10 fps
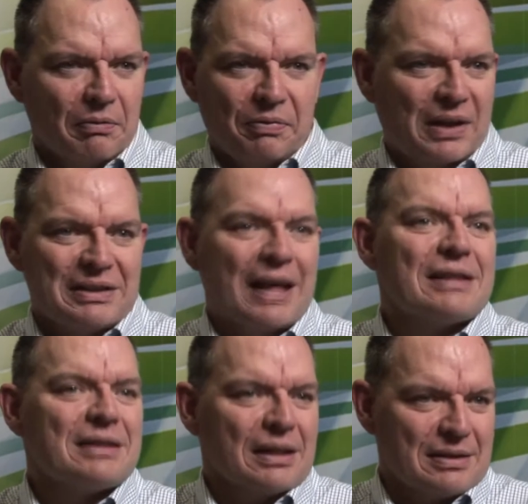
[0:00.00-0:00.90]

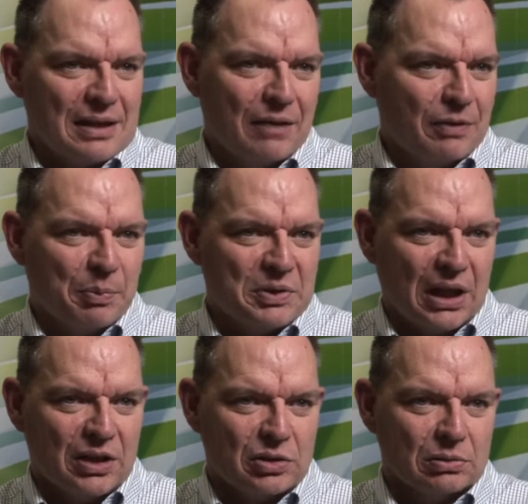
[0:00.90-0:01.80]
fantastic saving
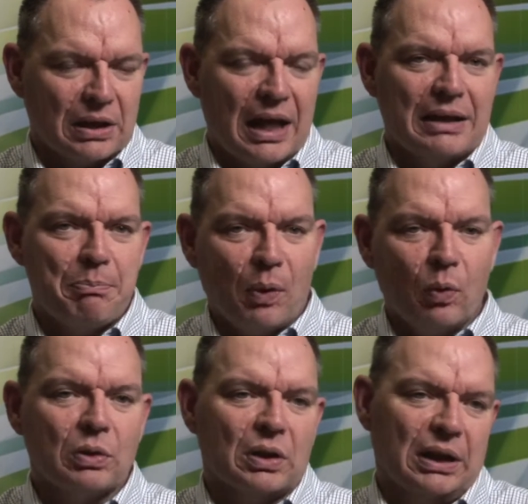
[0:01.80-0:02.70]
potential, and
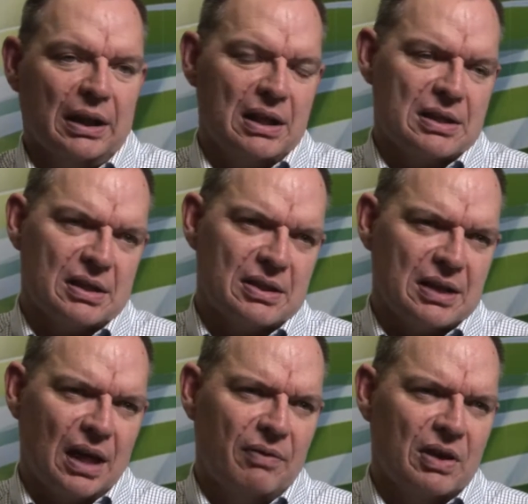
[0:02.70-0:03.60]
importantly, these are the
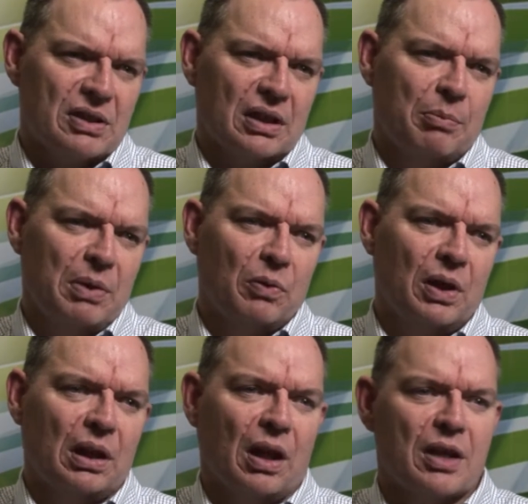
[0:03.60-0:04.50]
savings that can be
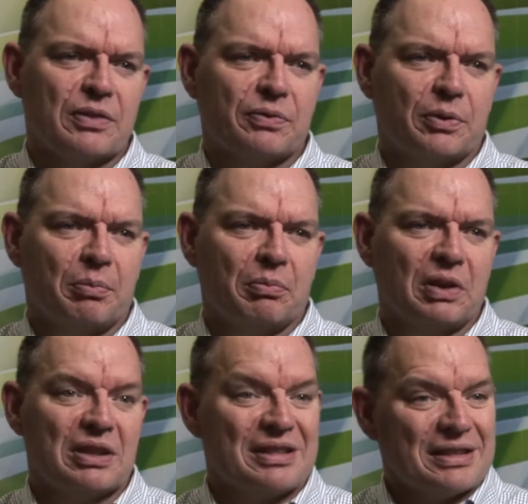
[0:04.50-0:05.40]
realised from
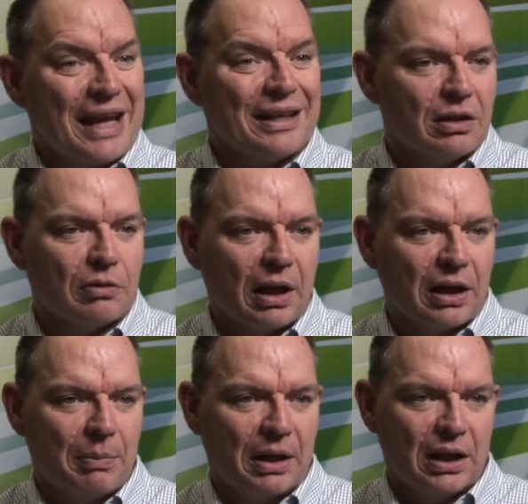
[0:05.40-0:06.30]
the standard
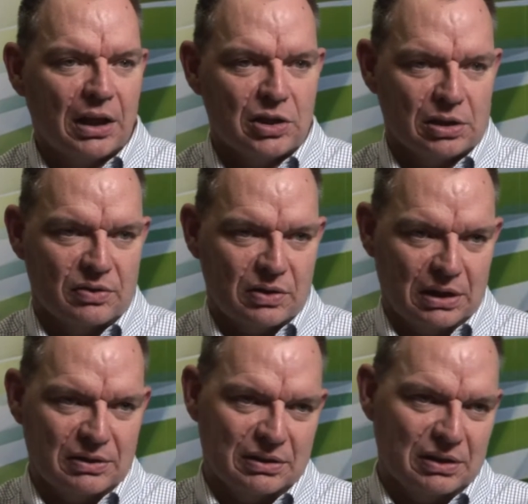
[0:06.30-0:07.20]
recommendations that
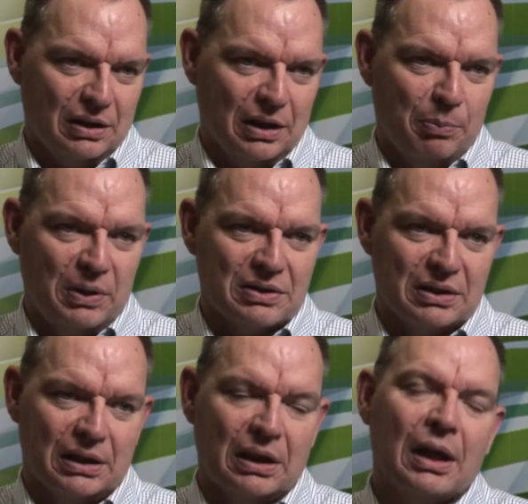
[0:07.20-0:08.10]
exist in the
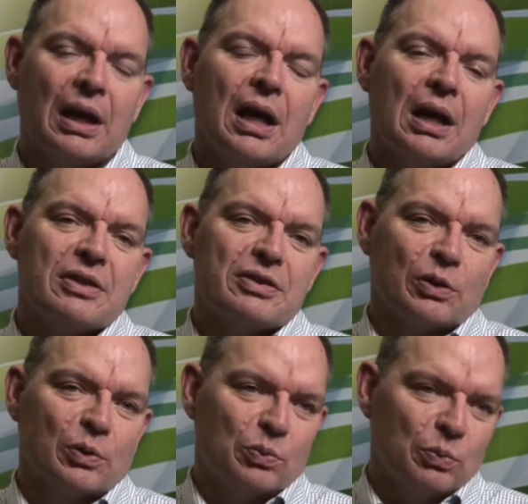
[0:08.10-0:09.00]
EPC.
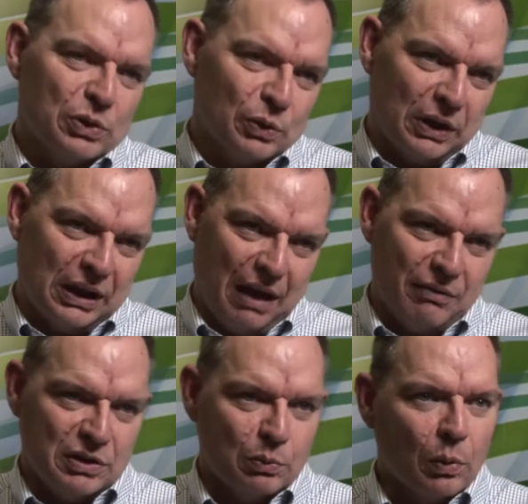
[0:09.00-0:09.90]
So we're talking
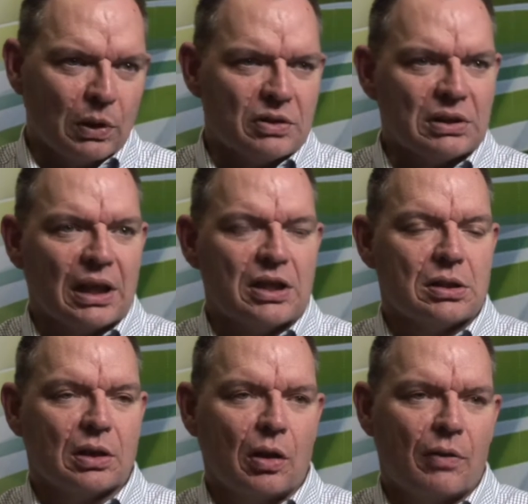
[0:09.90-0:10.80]
cavity wall
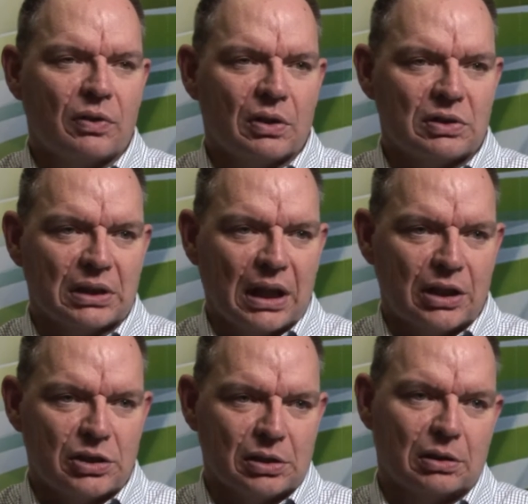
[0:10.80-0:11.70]
insulation, loft
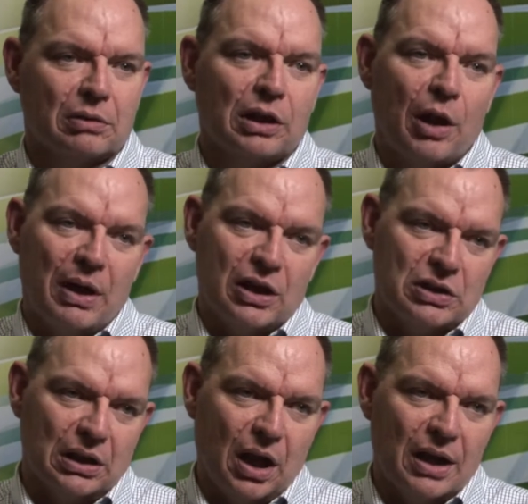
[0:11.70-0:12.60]
insulation, low
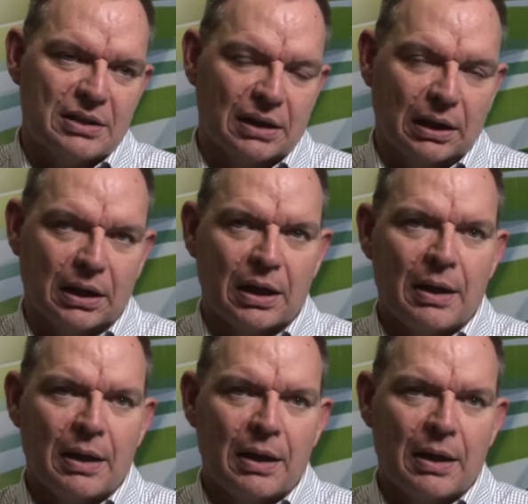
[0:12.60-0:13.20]
energy lighting,